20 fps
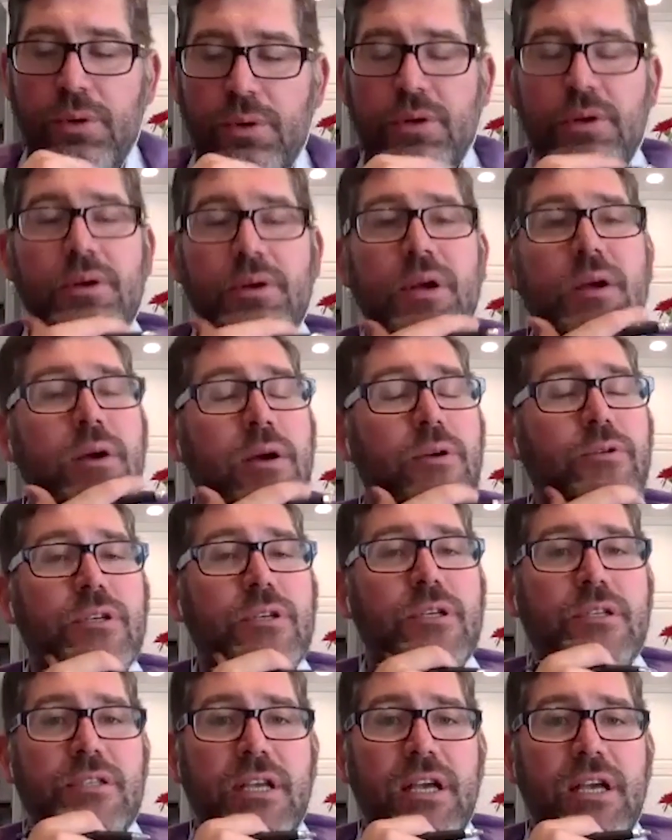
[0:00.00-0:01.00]
oh, oh I was
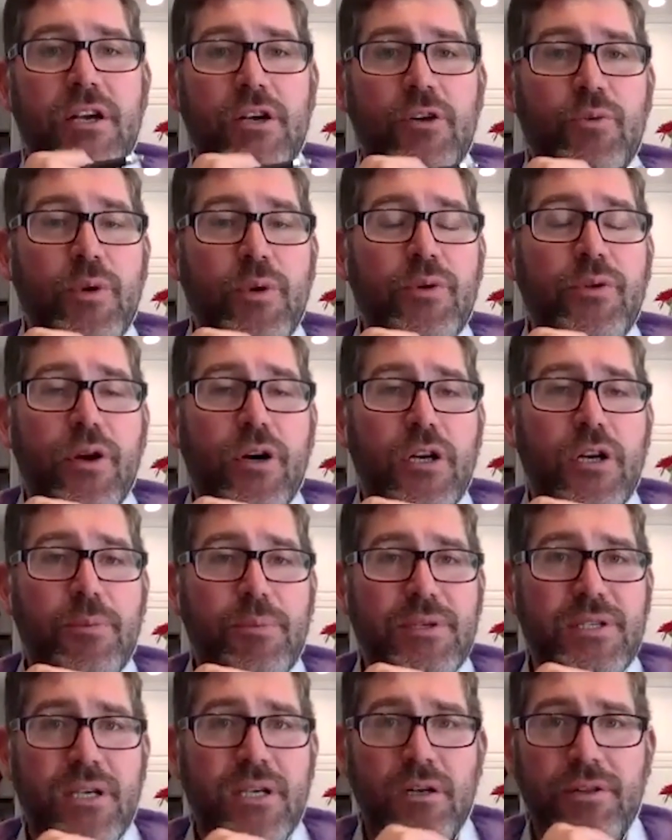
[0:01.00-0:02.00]
going to say I agree with you
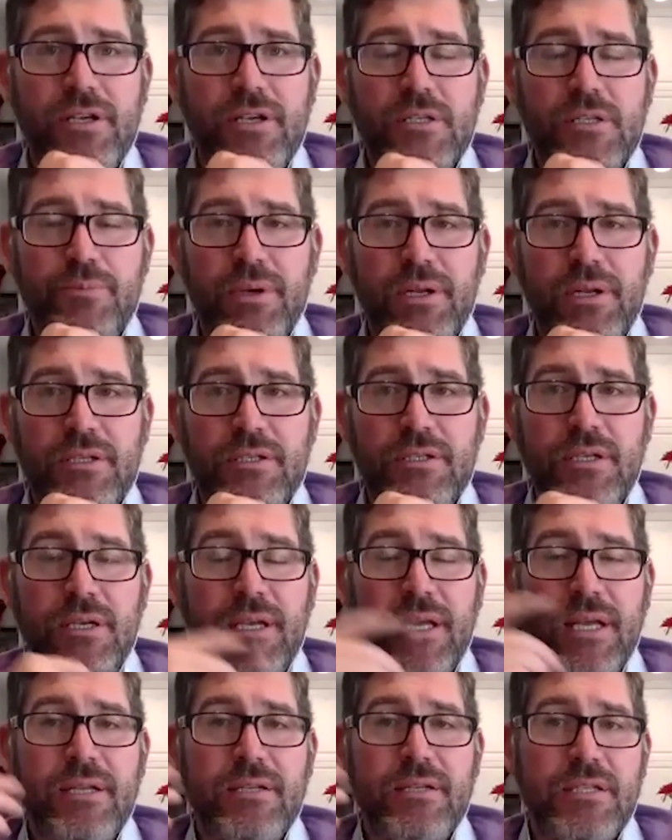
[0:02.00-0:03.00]
100% on this, but it's
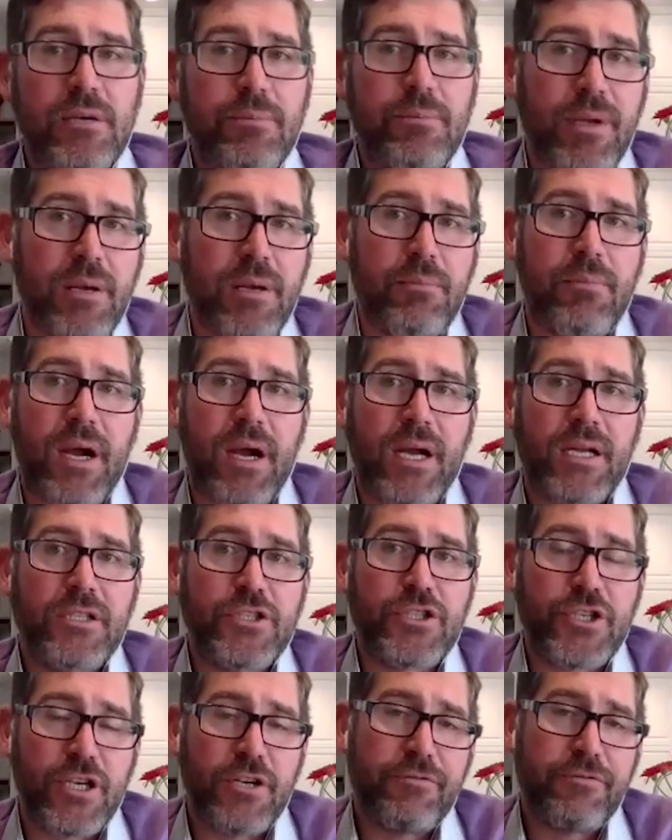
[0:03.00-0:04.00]
again, it's going to be a mind
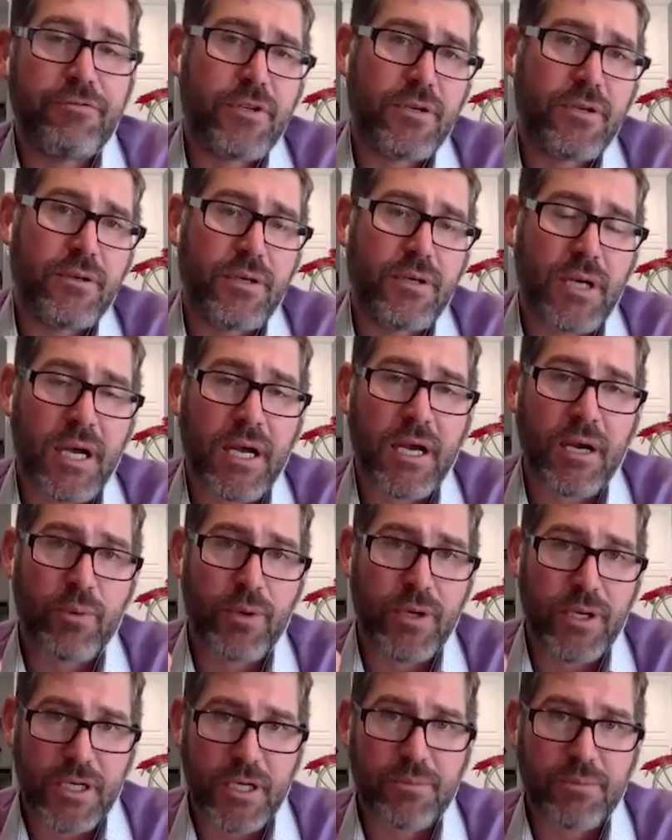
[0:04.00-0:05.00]
shift. Uh,
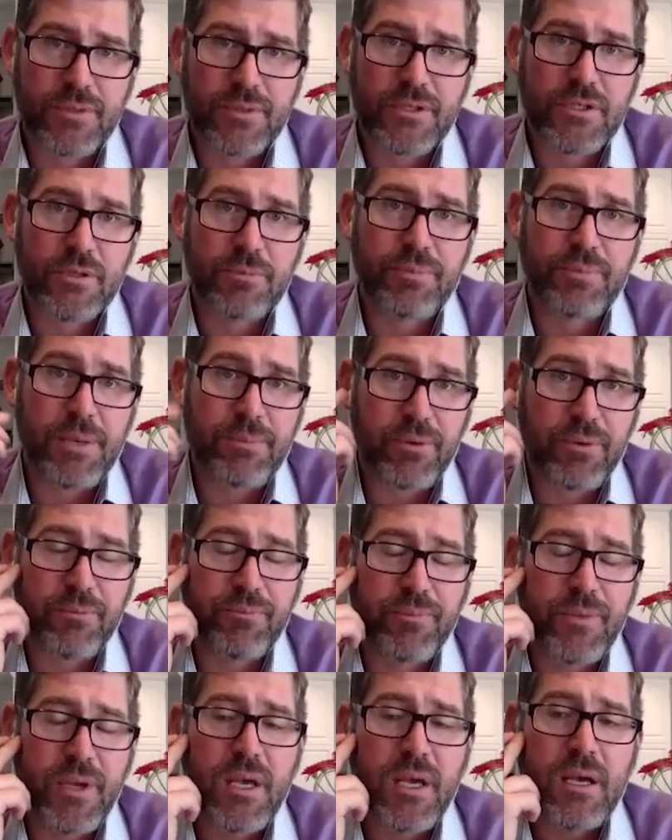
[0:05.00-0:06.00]
when it comes to
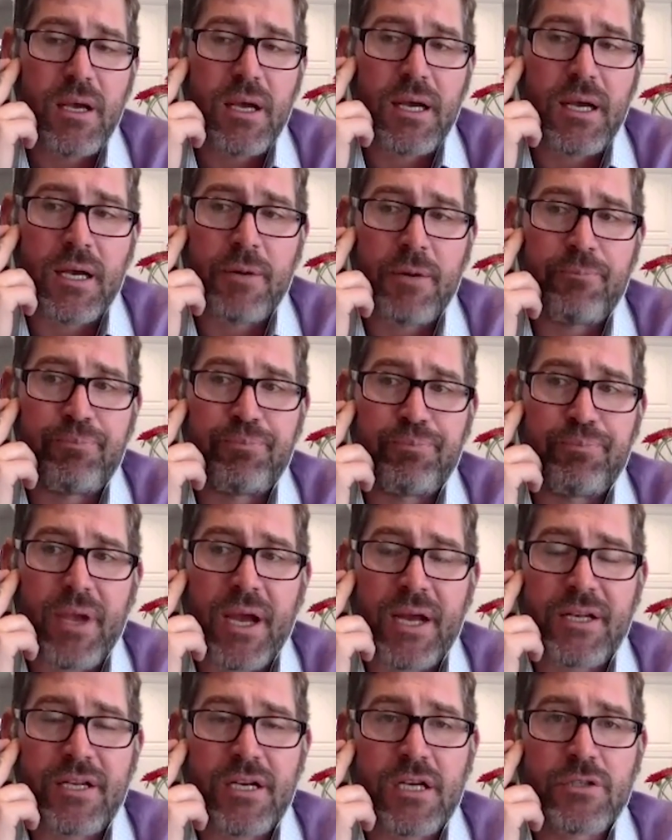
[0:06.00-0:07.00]
people. Um,
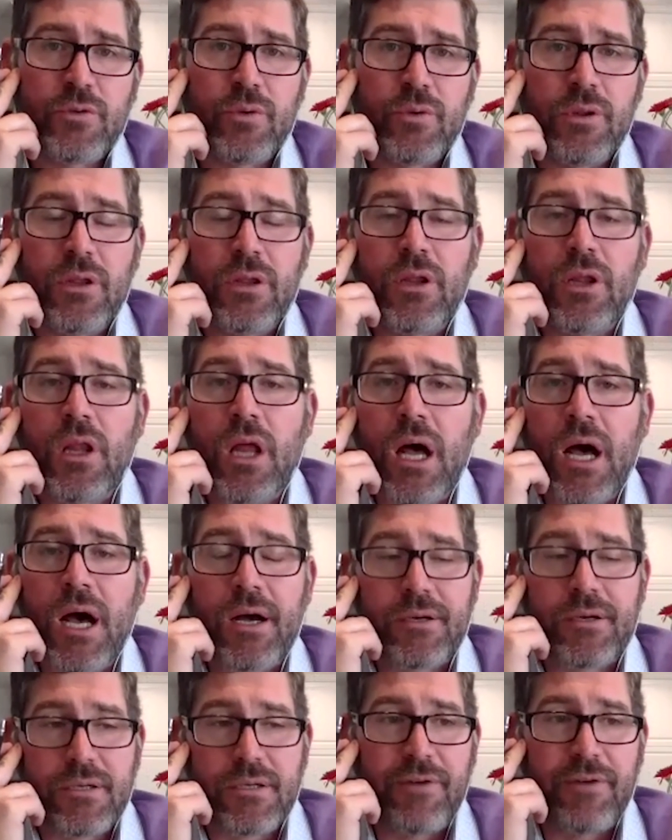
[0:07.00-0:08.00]
I talk to a
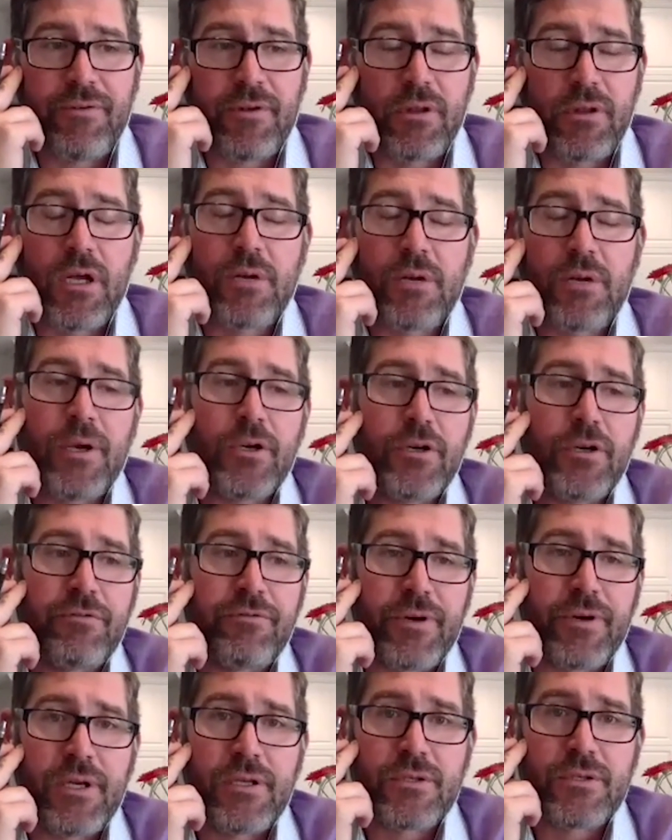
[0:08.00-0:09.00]
lot. I have a lot of my good
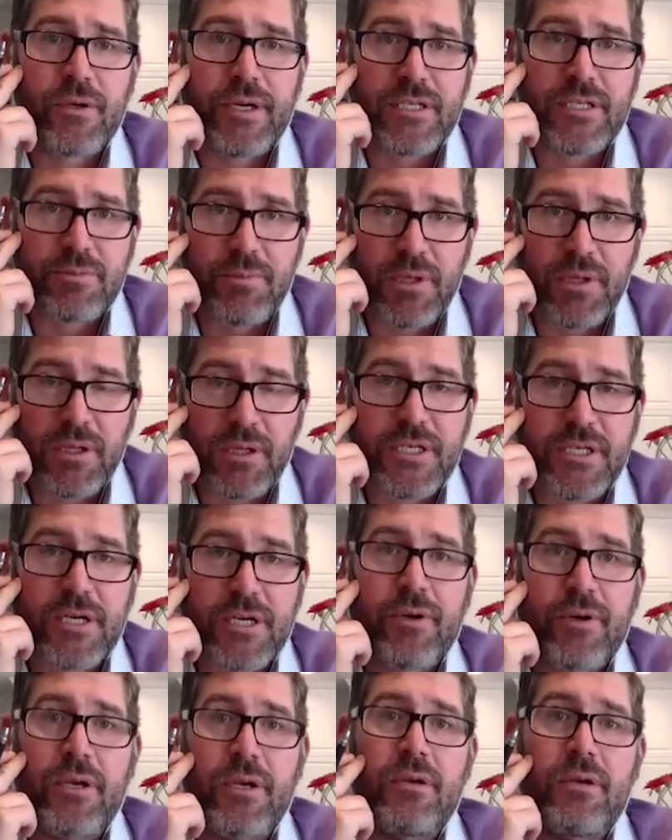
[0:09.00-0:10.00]
friends are
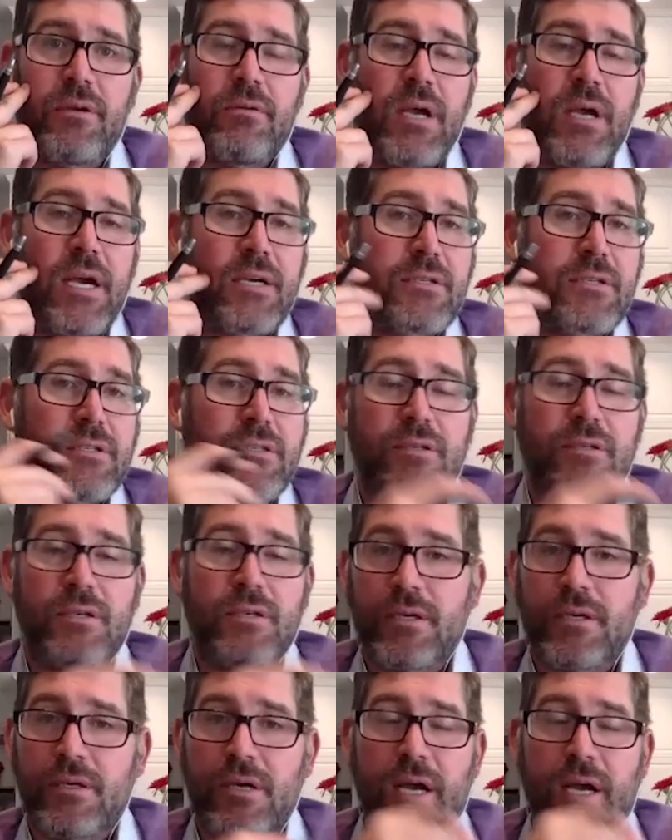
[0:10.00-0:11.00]
ex-military. Ex.
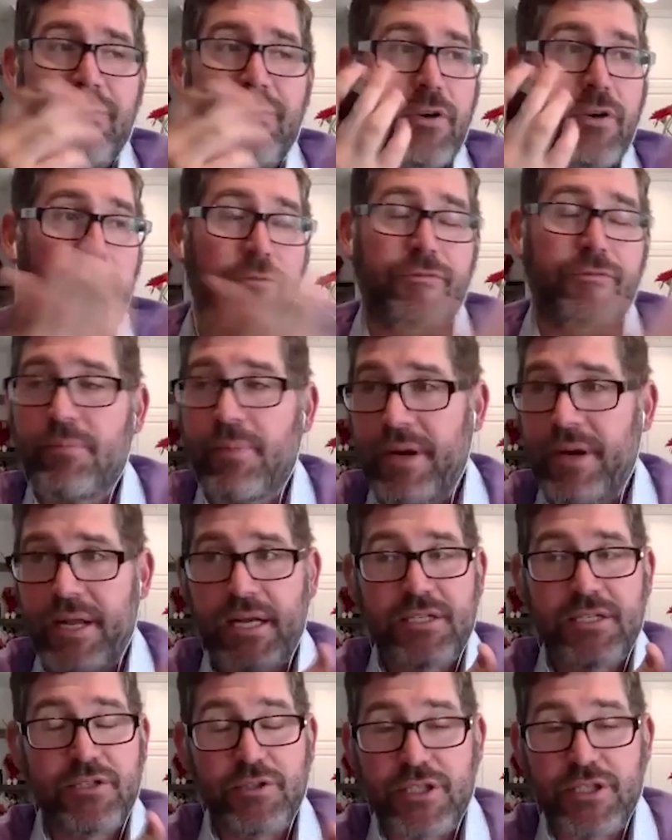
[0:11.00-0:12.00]
Uh, I have a good friend of mine I
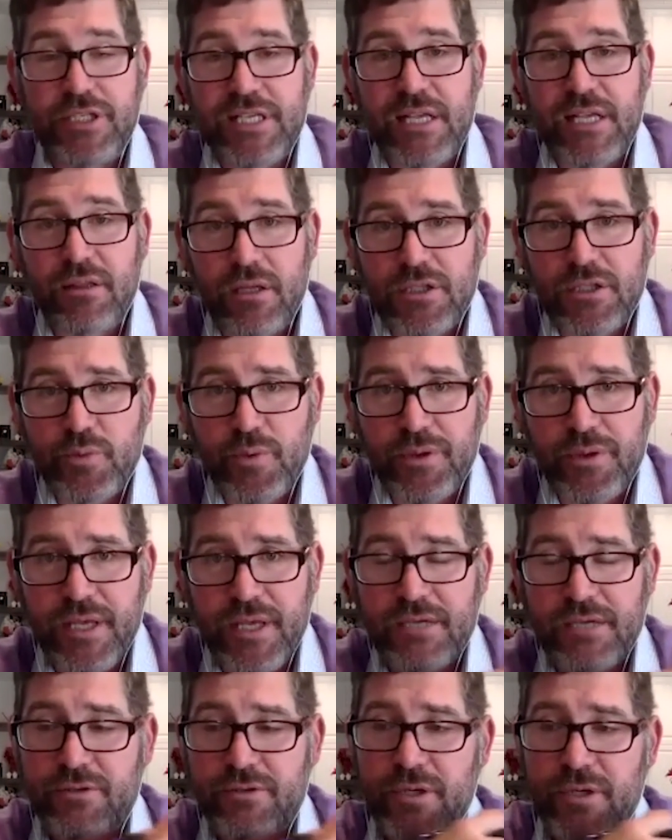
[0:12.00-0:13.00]
actually just had lunch with
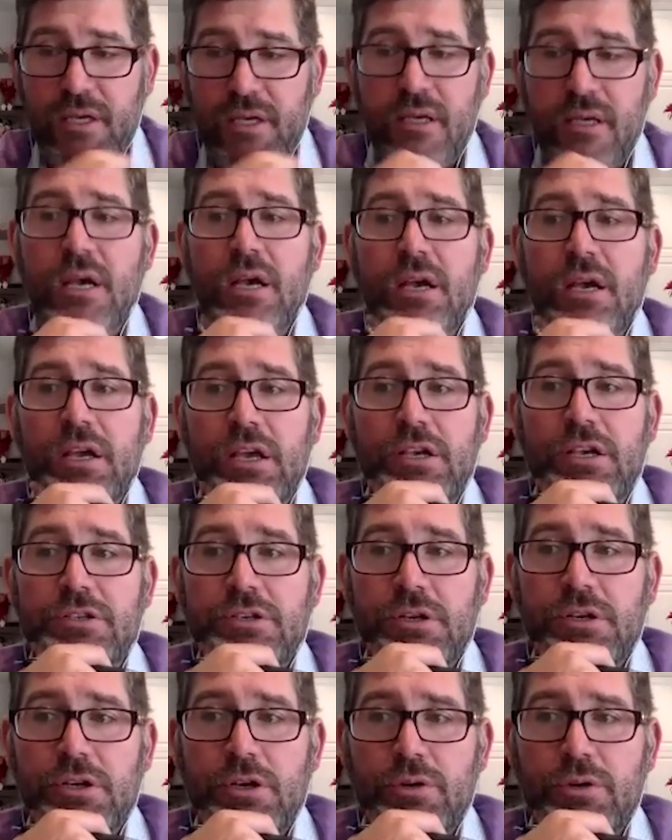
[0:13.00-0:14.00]
yesterday. He's
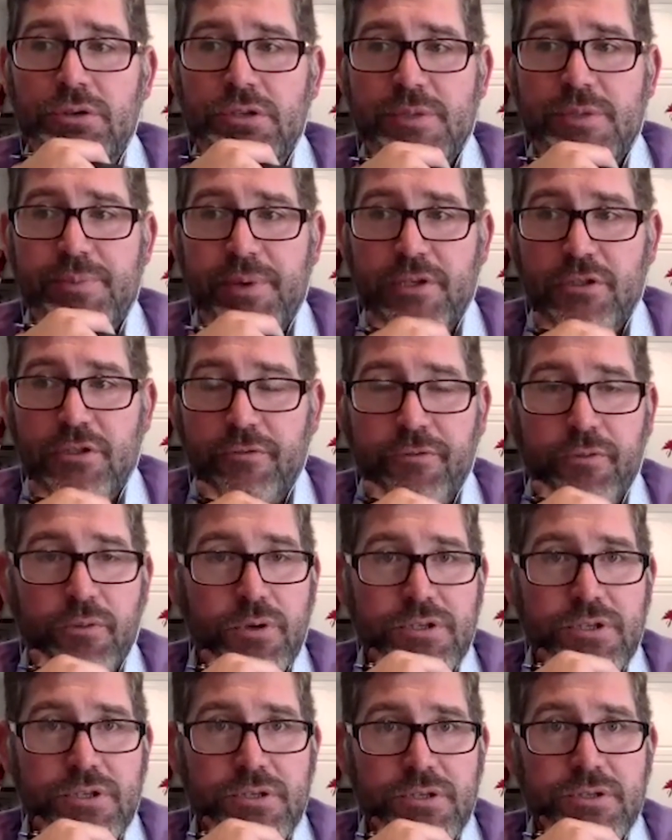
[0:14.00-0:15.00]
going to go into special
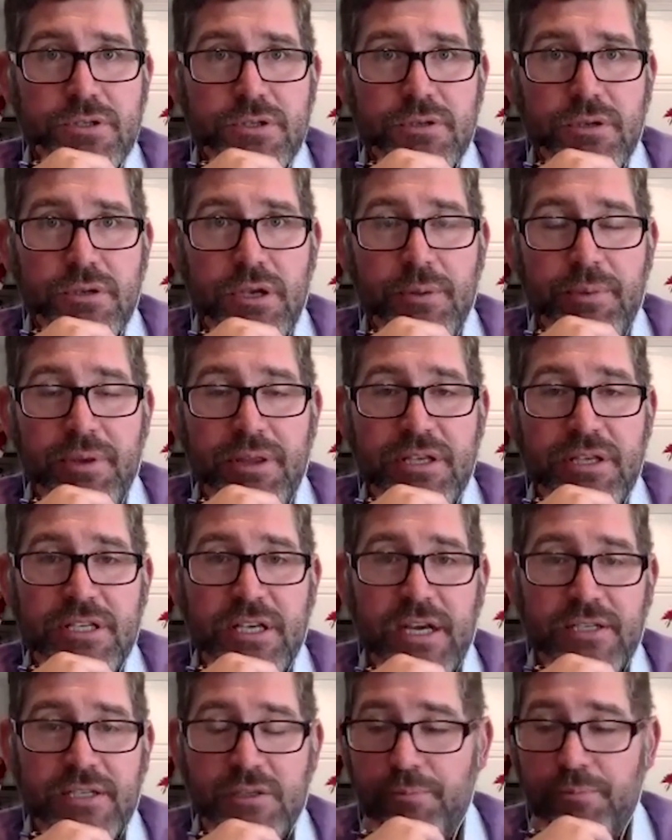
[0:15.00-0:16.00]
forces. I mean, this
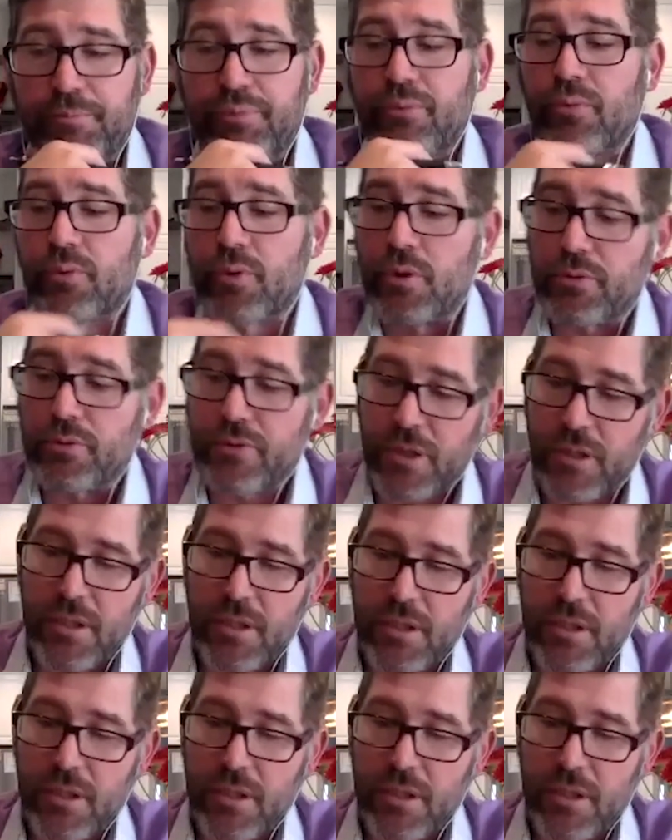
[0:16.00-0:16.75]
guy's a brute.